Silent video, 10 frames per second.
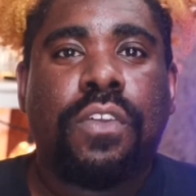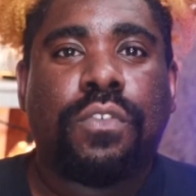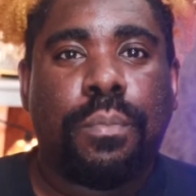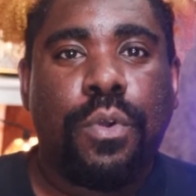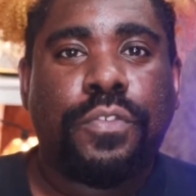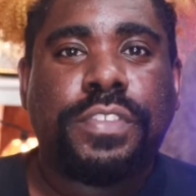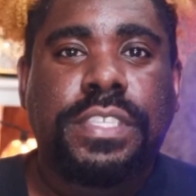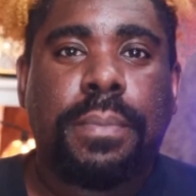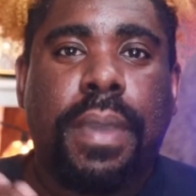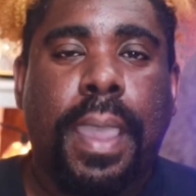remove
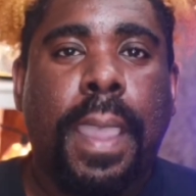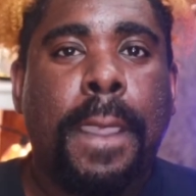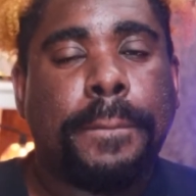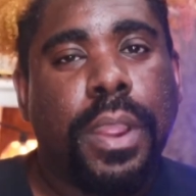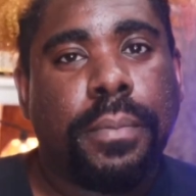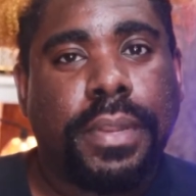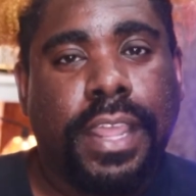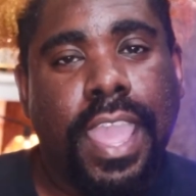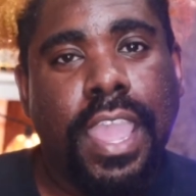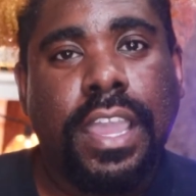
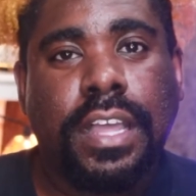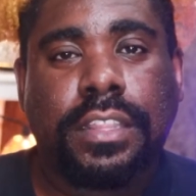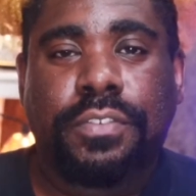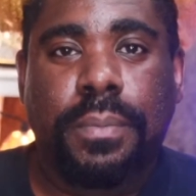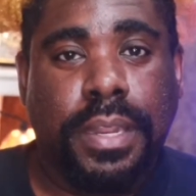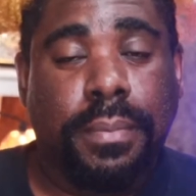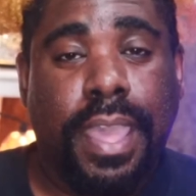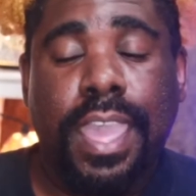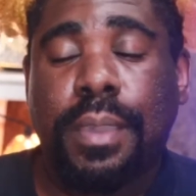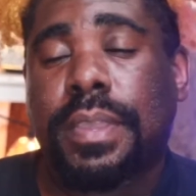semi-permanent hair color from out of my
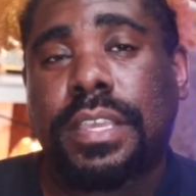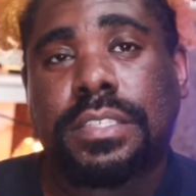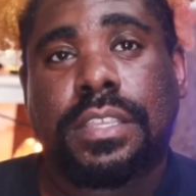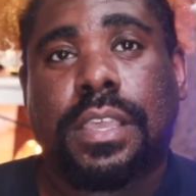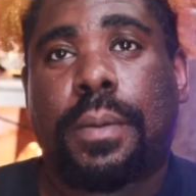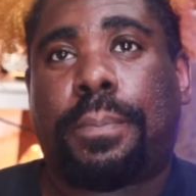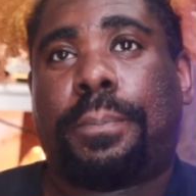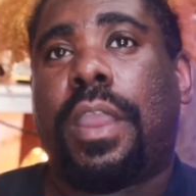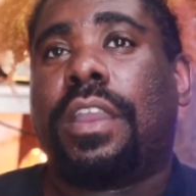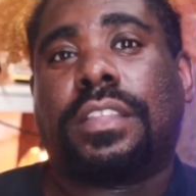hair because
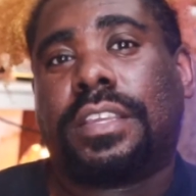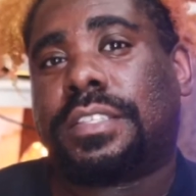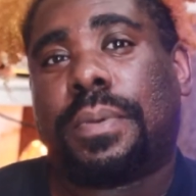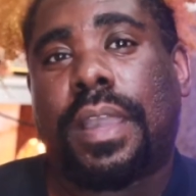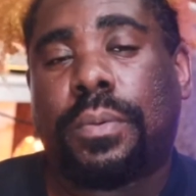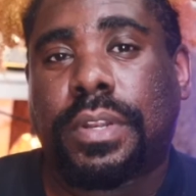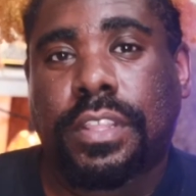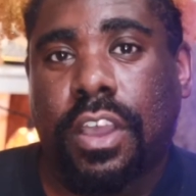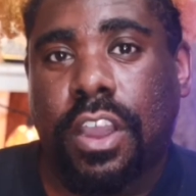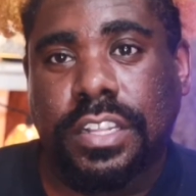apparently it's probably one
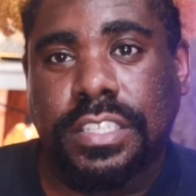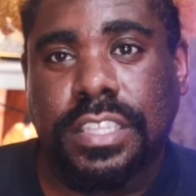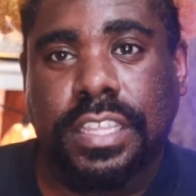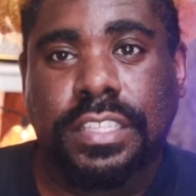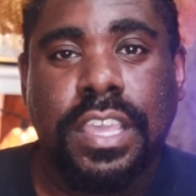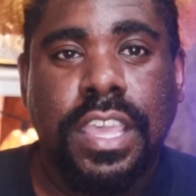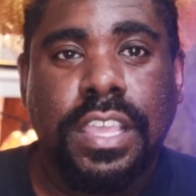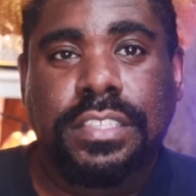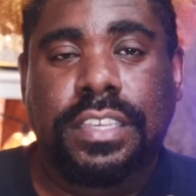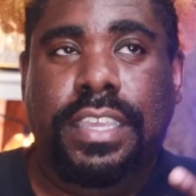of the hardest things
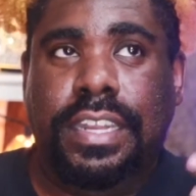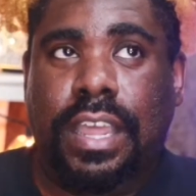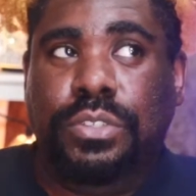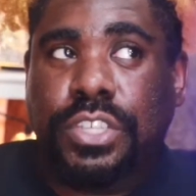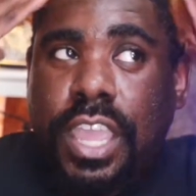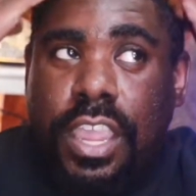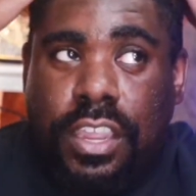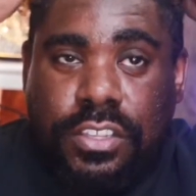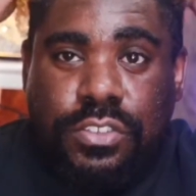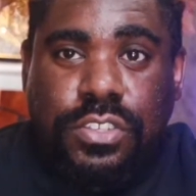to get out your
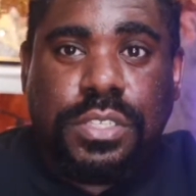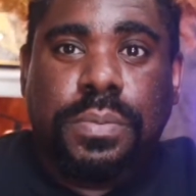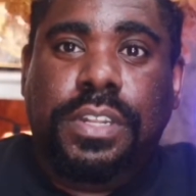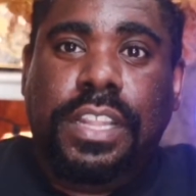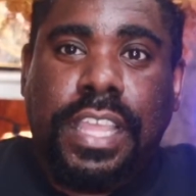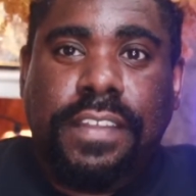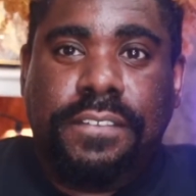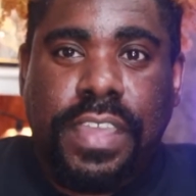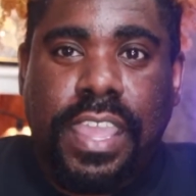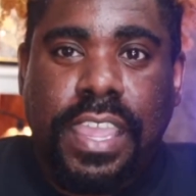hair. You just want to let it
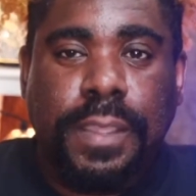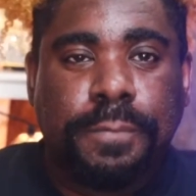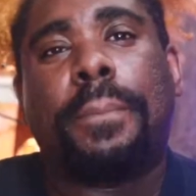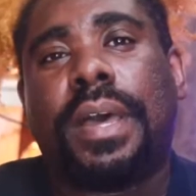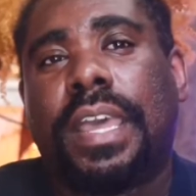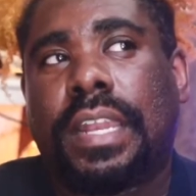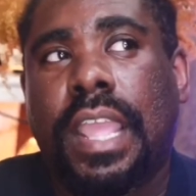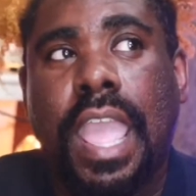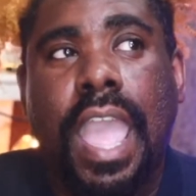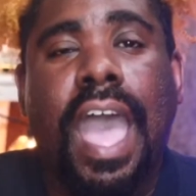fade. But
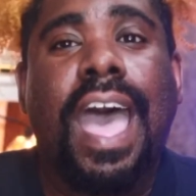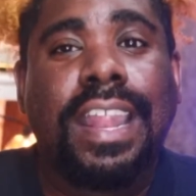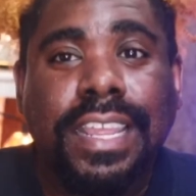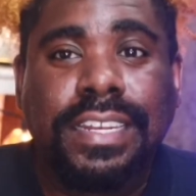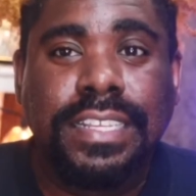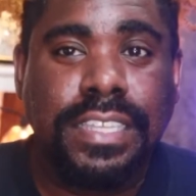I need this